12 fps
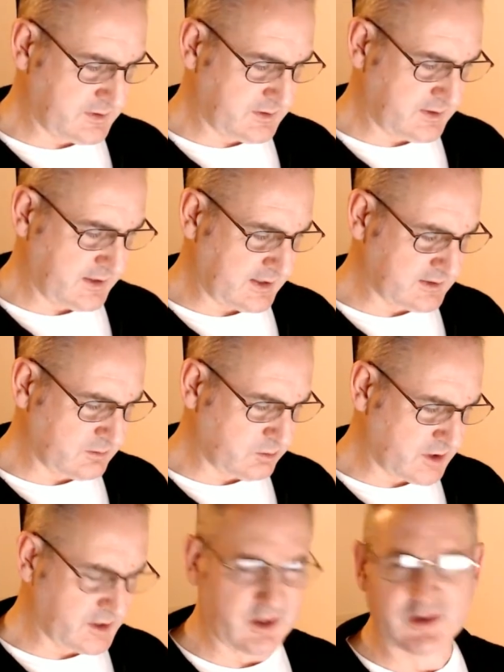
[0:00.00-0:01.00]
The other
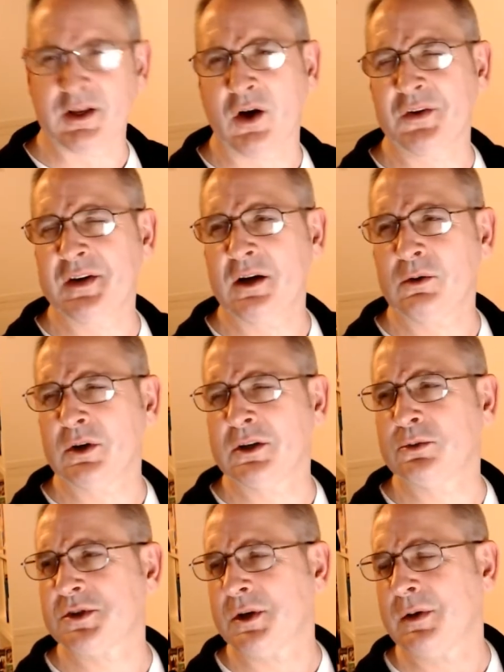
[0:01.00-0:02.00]
one I know I
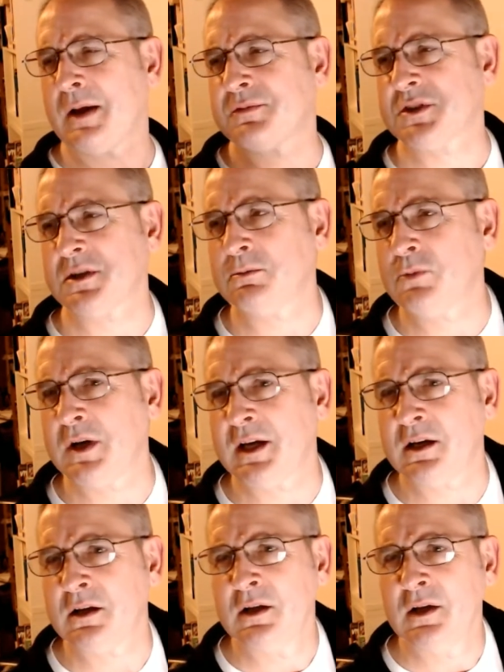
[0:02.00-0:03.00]
also have
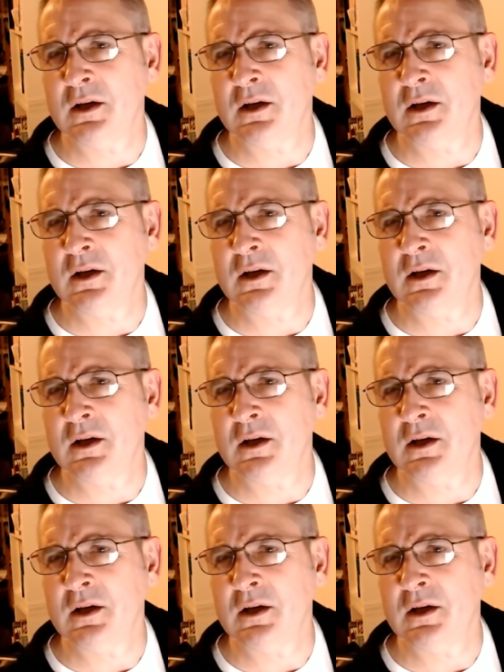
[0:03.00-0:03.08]
somewhere,